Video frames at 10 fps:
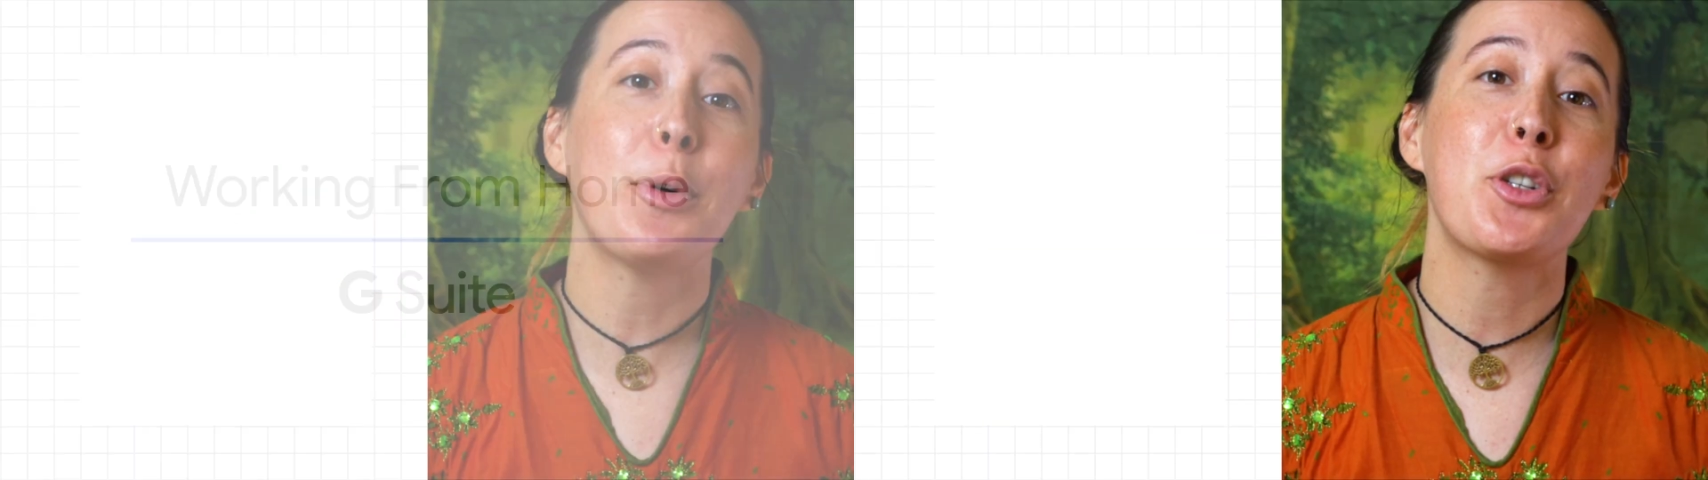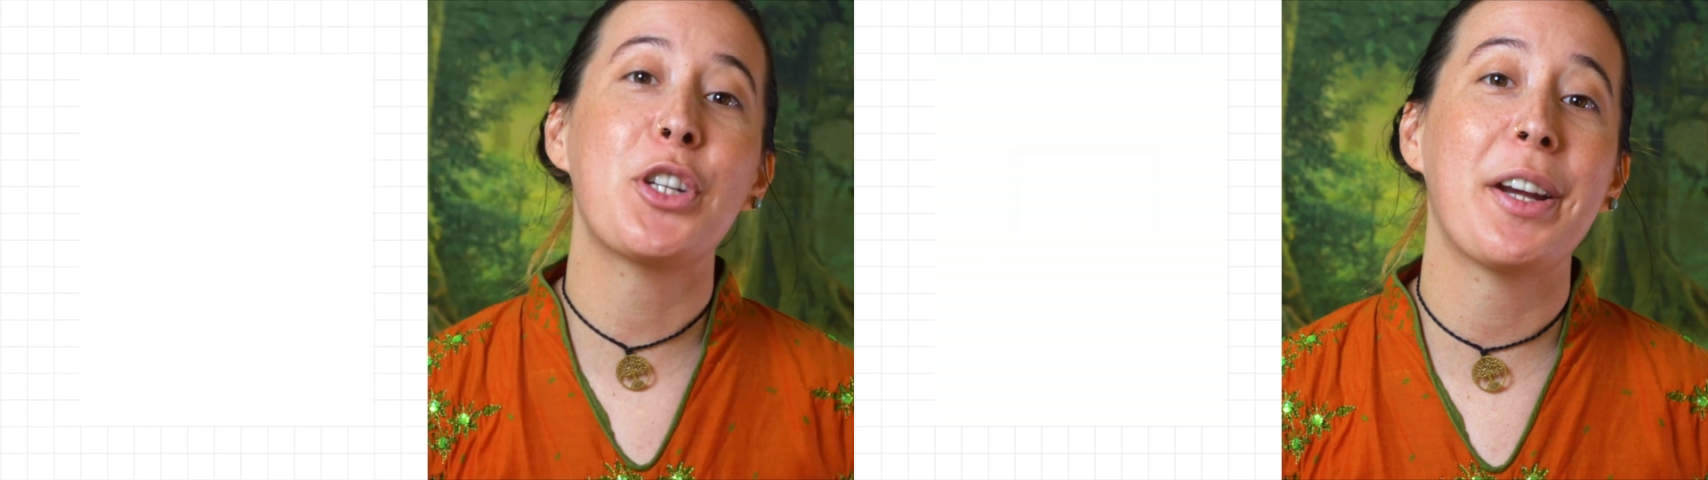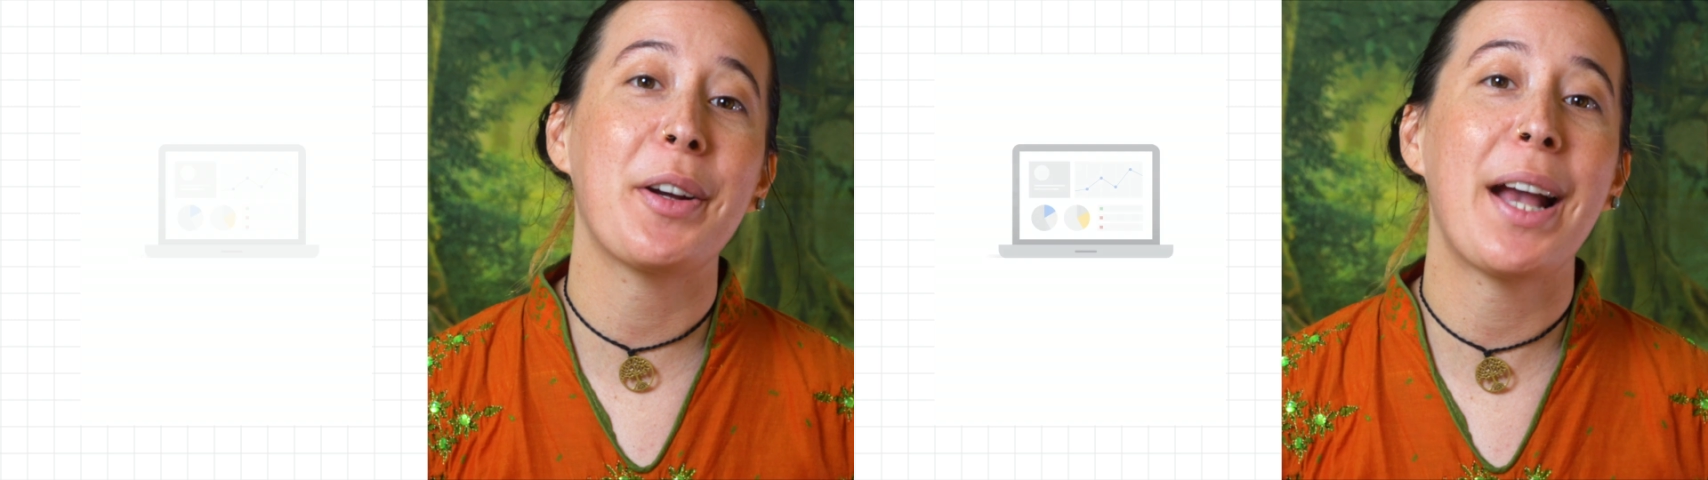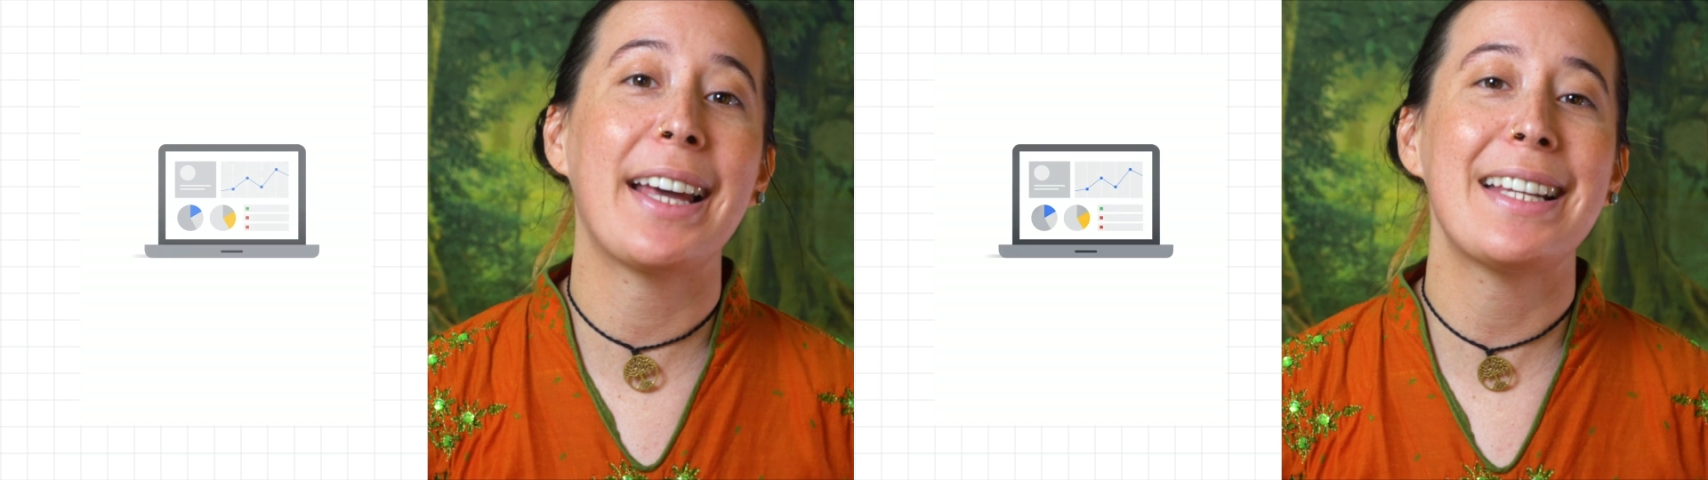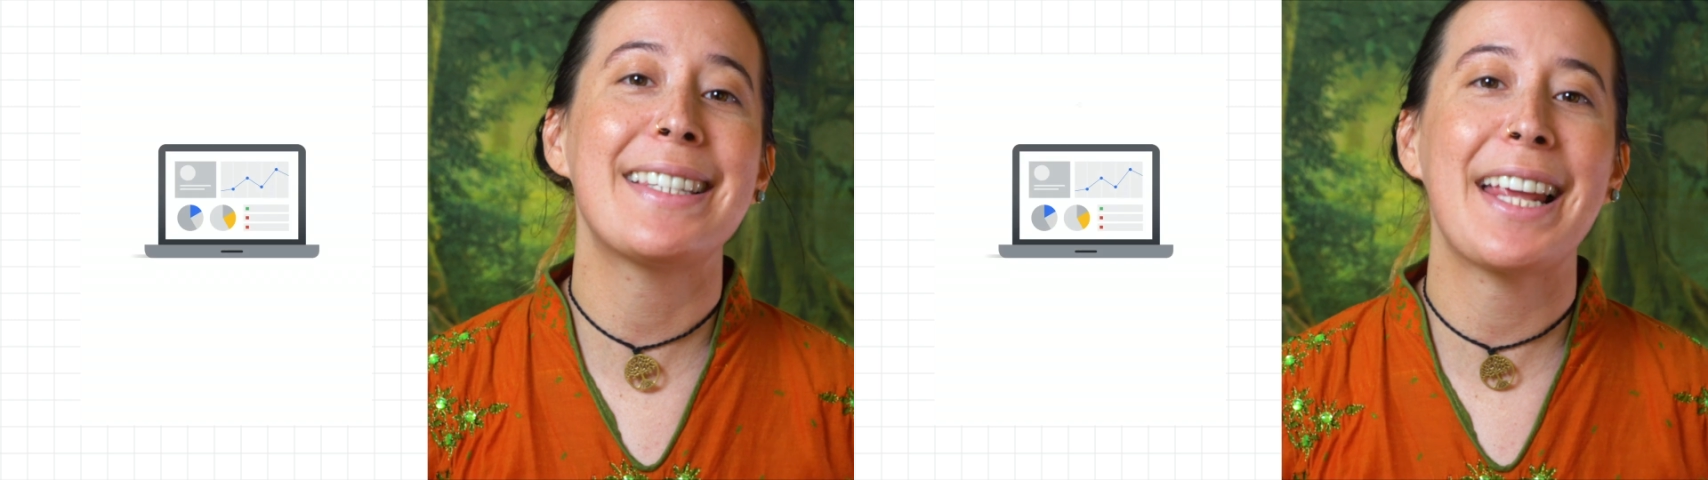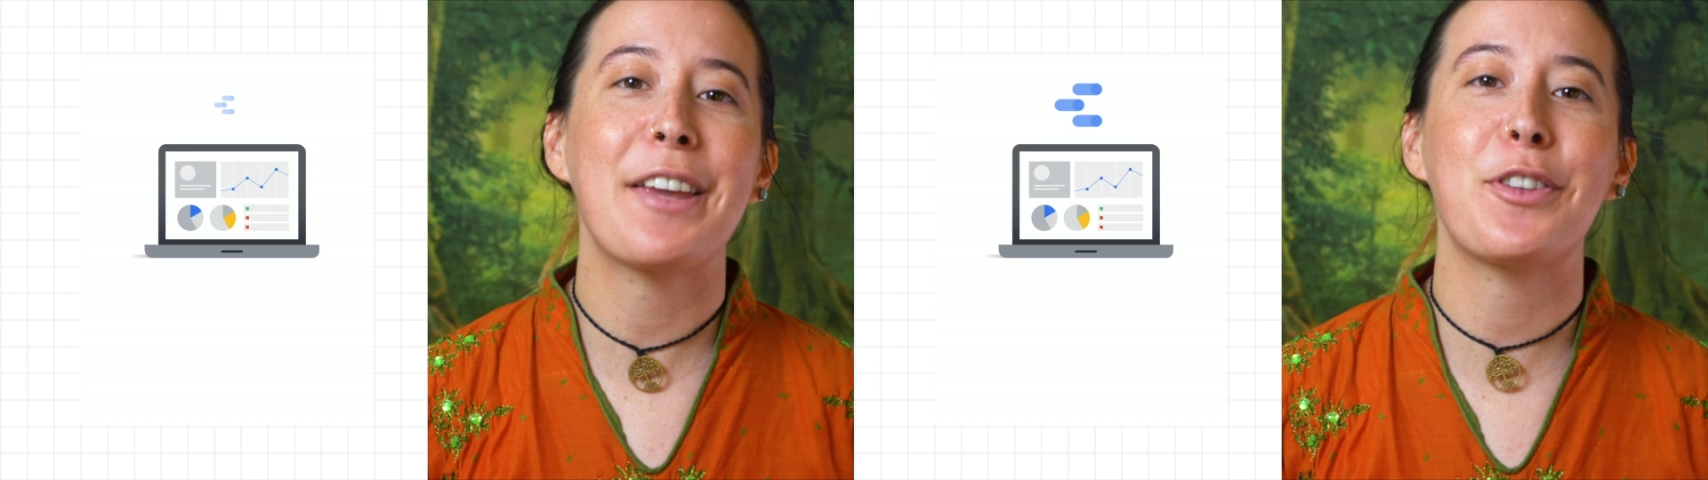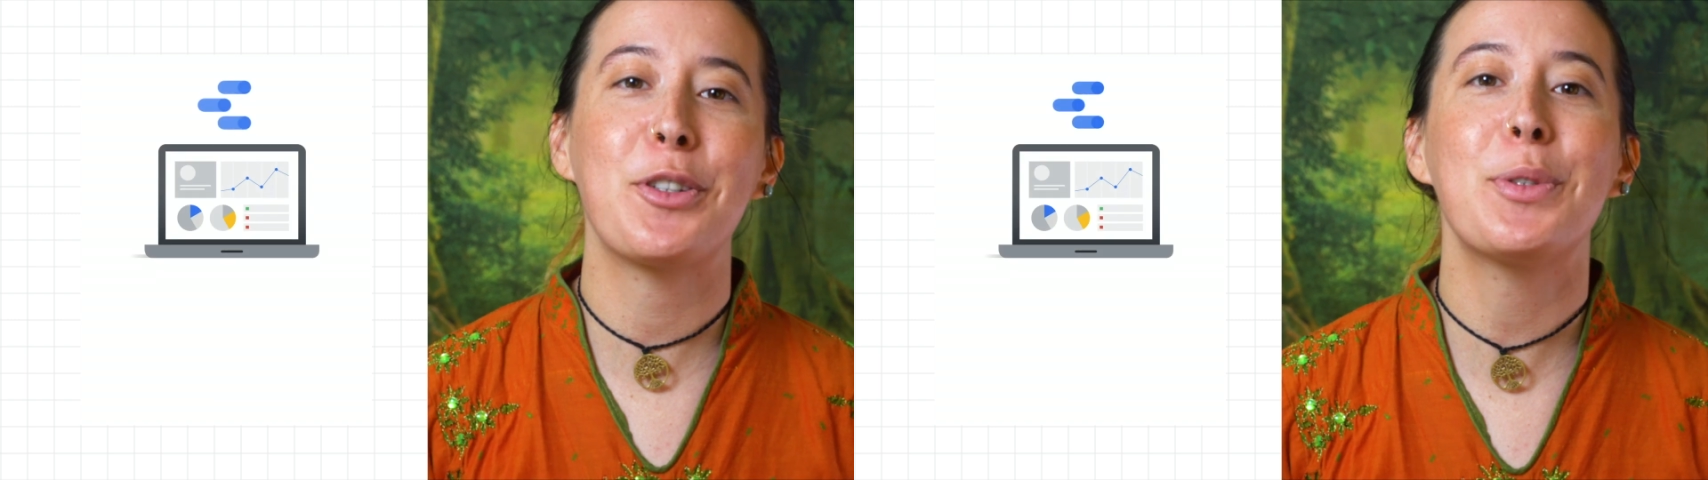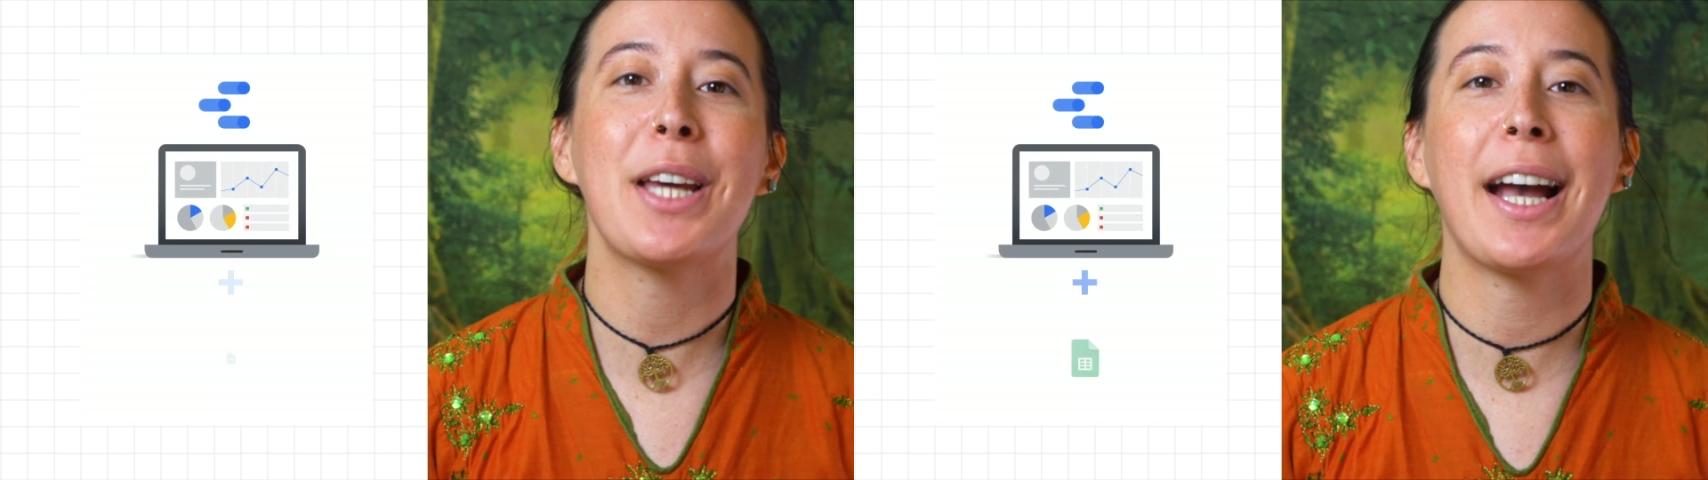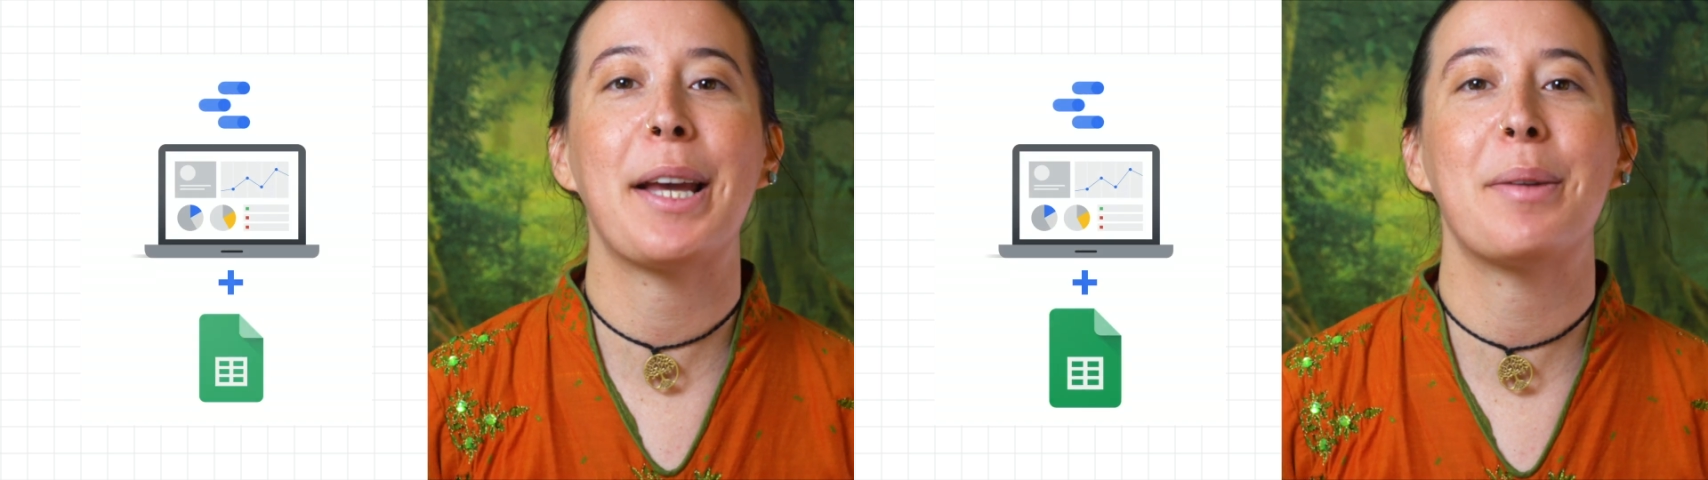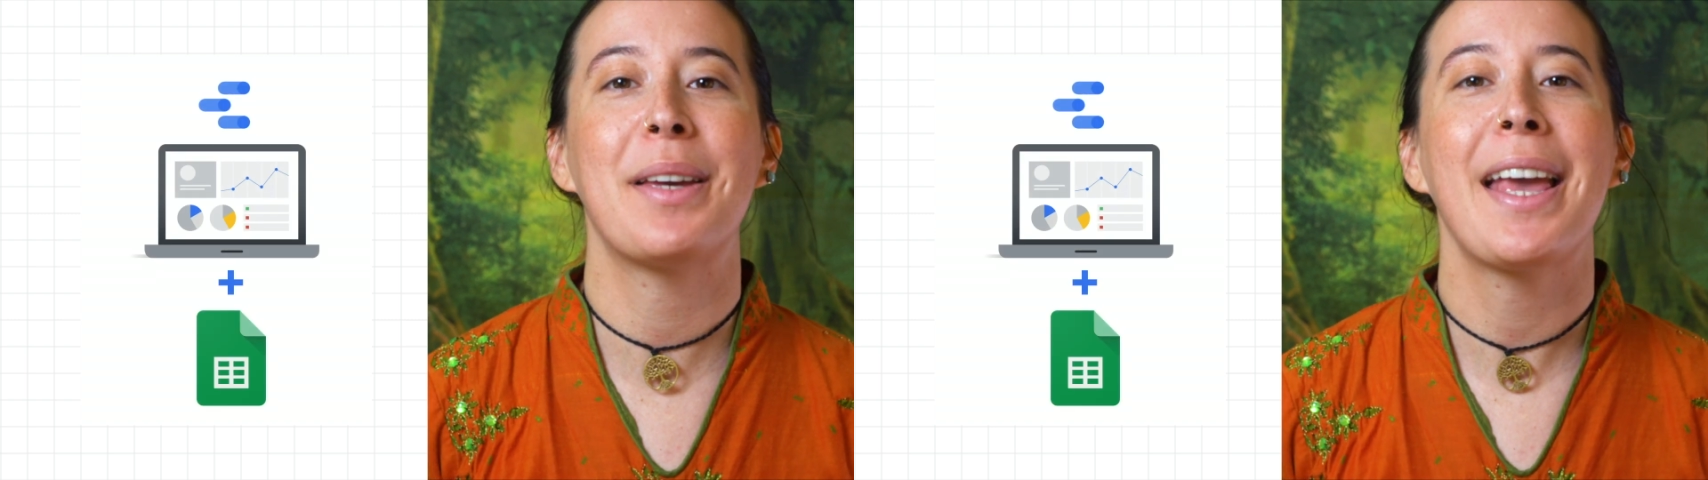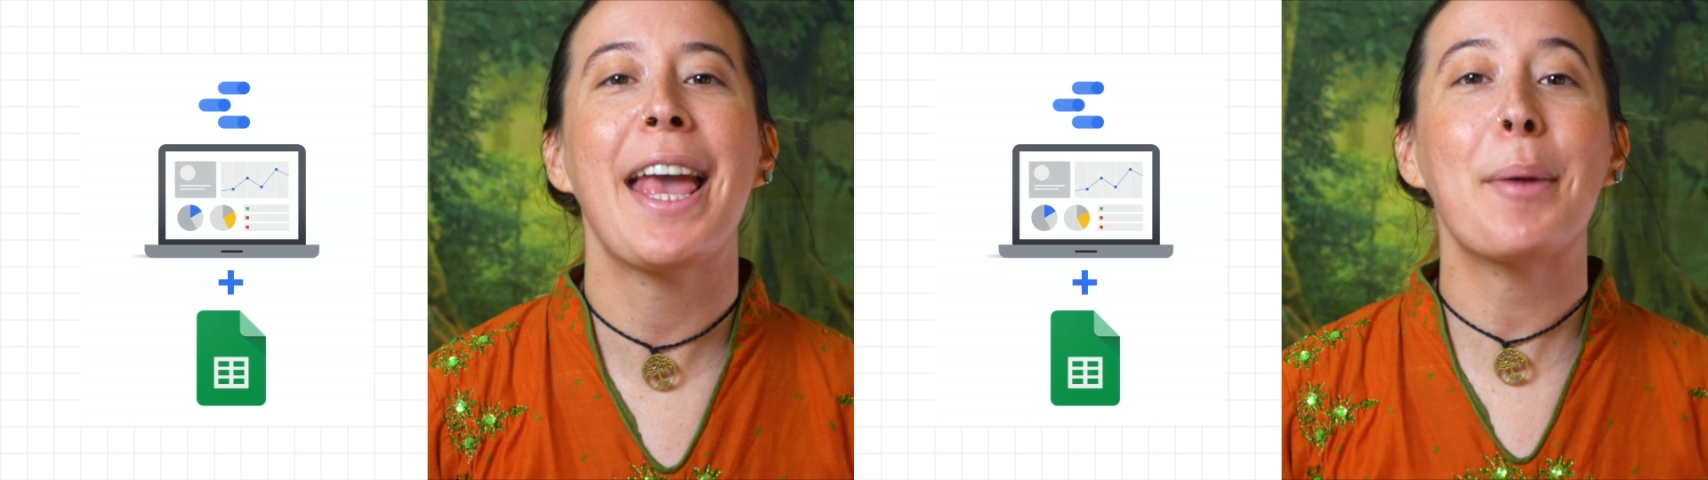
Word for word: will share how to save you time